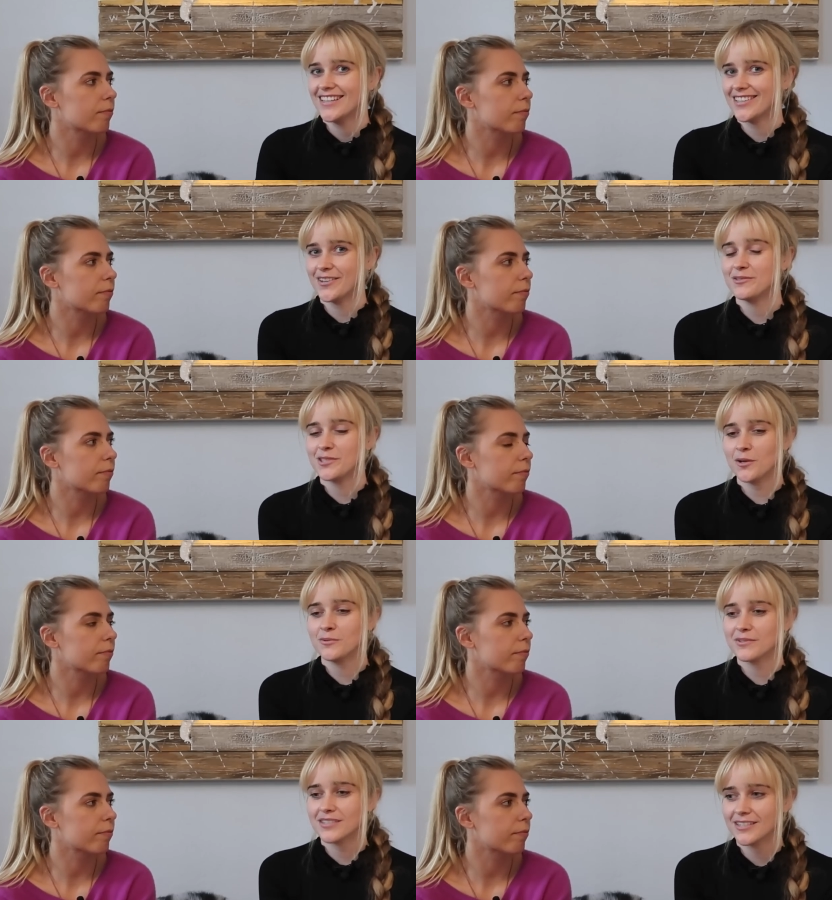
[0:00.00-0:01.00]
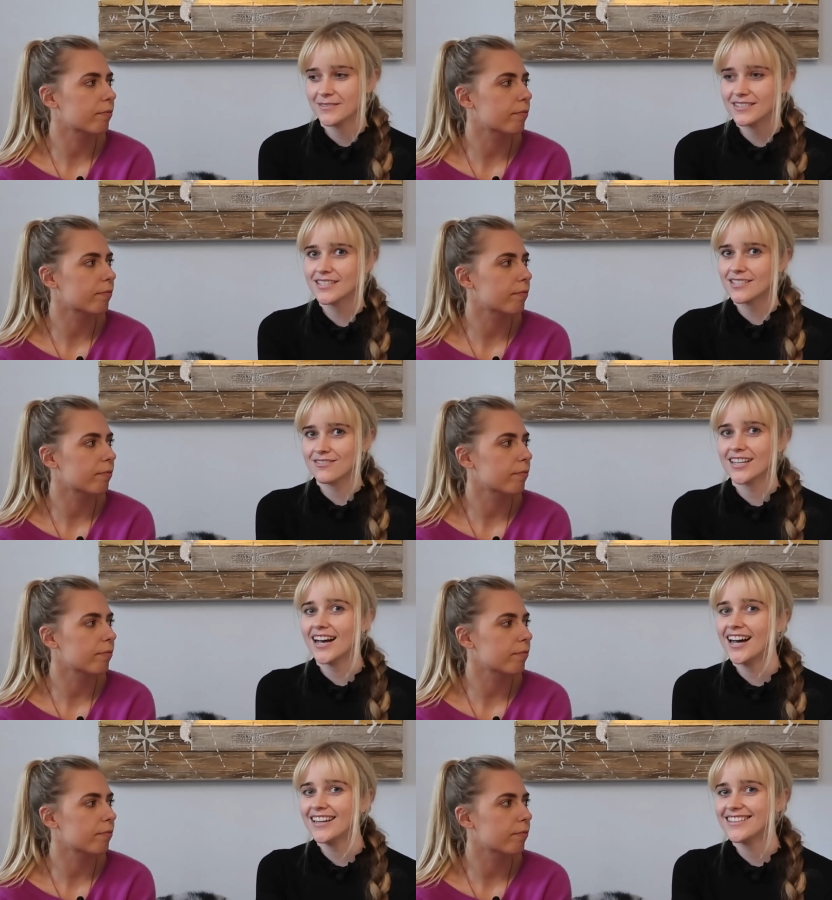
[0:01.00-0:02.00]
Speaker 1: you know, don't
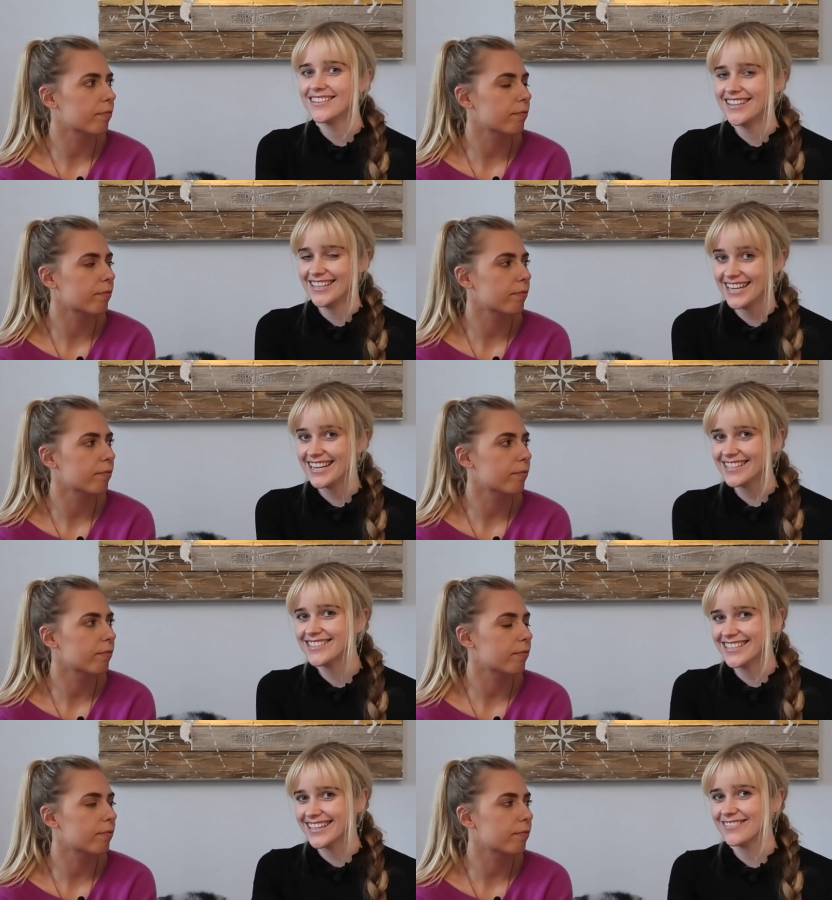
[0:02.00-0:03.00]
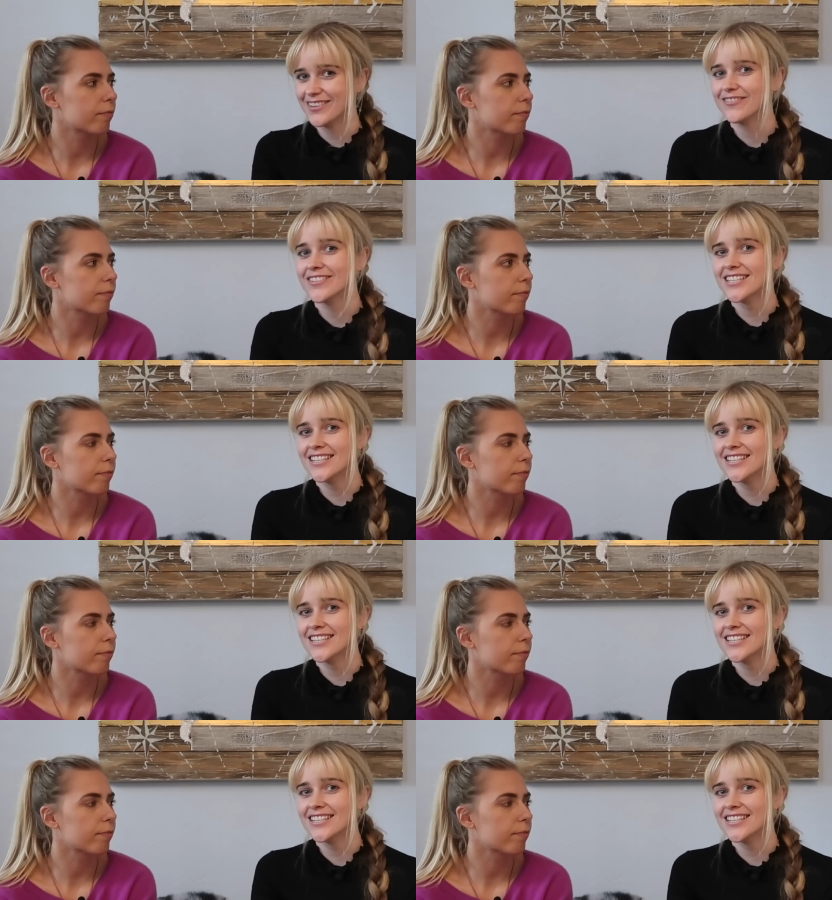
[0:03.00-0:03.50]
disregard the need to get reference